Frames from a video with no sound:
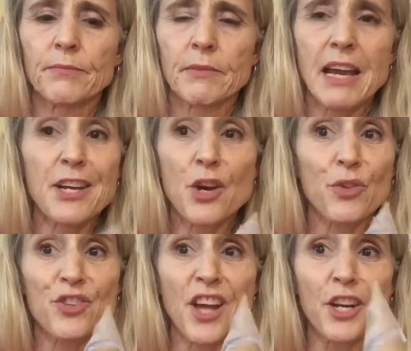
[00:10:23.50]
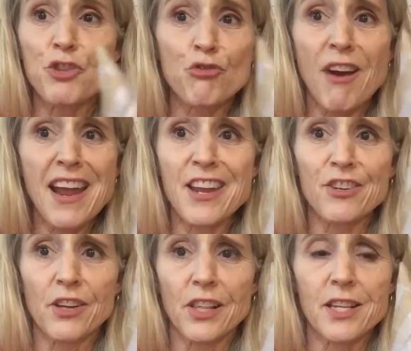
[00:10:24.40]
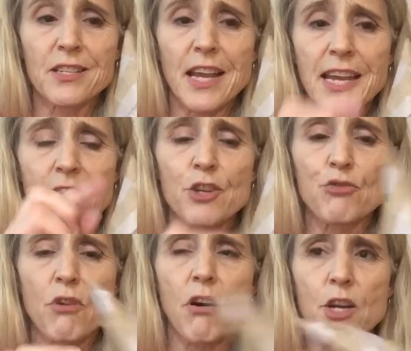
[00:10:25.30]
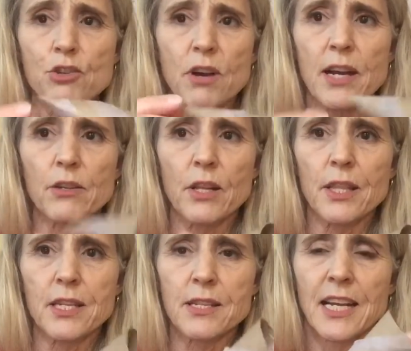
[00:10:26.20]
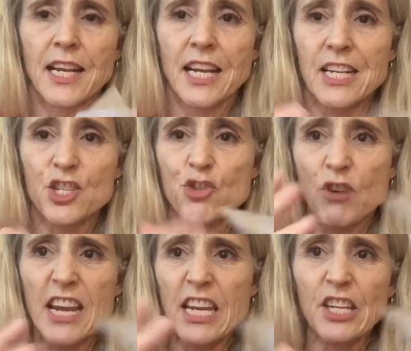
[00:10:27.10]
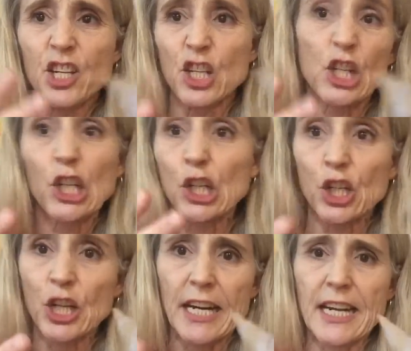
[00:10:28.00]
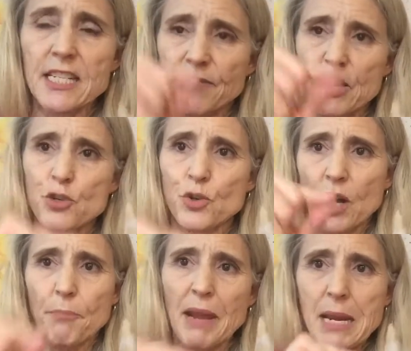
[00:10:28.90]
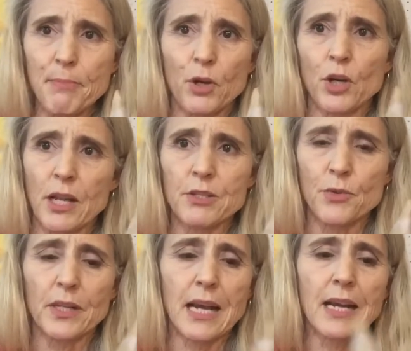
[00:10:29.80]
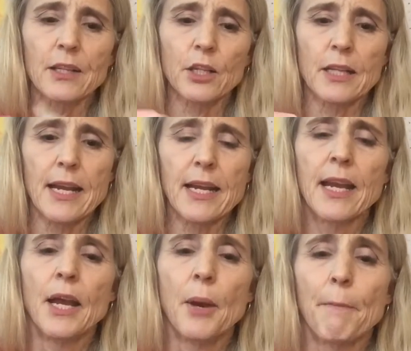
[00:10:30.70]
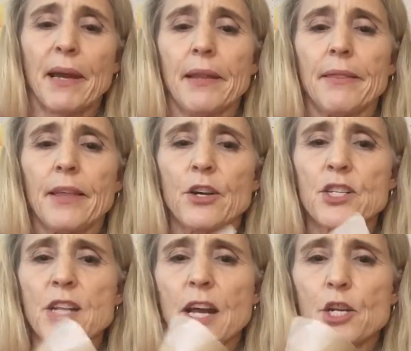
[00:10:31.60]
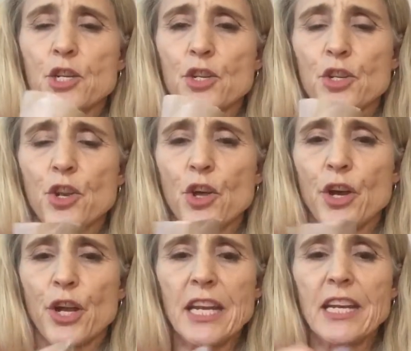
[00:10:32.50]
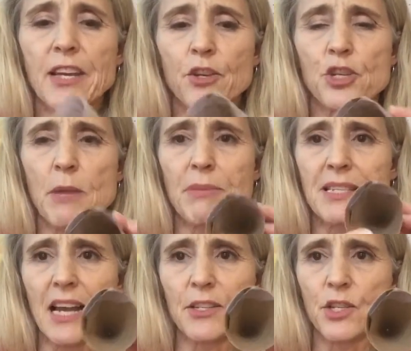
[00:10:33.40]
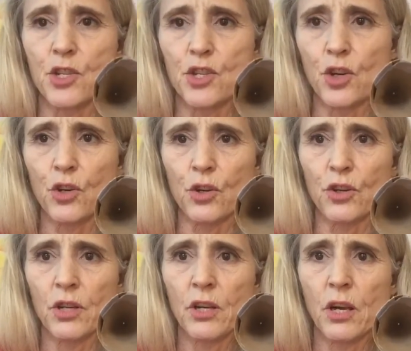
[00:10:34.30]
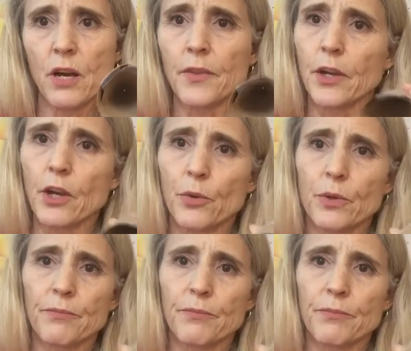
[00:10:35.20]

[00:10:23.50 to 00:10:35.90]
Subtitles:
And no, there's not a triangle on this. I cannot draw a triangle on this. It's triangular, I guess if I drew it on paper, that's what it would kind of look like. But there's not any other shape besides the circle on the cone.